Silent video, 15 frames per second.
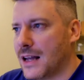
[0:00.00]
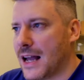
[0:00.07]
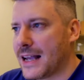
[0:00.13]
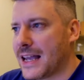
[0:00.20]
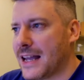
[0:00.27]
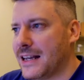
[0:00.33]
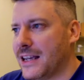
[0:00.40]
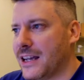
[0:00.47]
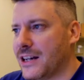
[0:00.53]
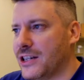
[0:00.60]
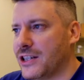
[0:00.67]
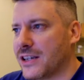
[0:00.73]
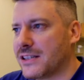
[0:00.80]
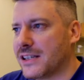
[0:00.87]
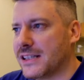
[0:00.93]
Again, you can
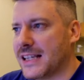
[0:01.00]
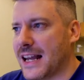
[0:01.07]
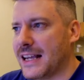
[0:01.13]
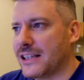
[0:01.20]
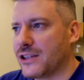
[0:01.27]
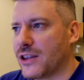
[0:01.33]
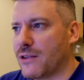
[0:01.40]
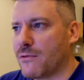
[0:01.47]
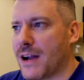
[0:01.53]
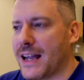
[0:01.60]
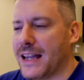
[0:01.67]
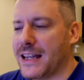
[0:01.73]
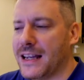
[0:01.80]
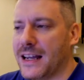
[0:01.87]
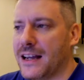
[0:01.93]
adjust the settings on the
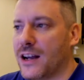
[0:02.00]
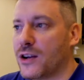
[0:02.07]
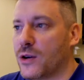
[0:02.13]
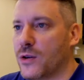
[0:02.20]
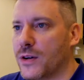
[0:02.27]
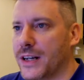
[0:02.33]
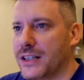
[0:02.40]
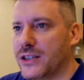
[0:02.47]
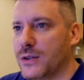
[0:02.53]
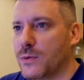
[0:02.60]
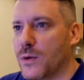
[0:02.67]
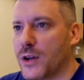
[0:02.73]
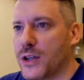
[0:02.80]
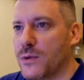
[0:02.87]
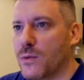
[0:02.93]
right here according to
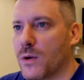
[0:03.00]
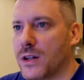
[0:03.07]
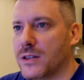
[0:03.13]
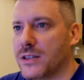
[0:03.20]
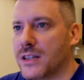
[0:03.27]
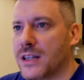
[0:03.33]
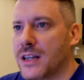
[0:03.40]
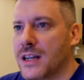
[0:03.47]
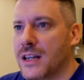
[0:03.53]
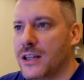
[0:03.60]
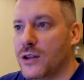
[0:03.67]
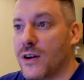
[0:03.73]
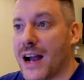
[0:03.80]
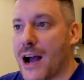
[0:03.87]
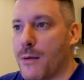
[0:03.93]
what you want
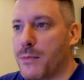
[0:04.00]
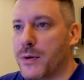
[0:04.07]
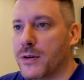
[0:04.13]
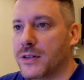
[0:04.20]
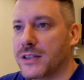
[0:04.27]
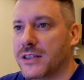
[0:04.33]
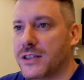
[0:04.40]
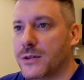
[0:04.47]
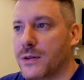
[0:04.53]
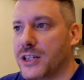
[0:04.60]
your output to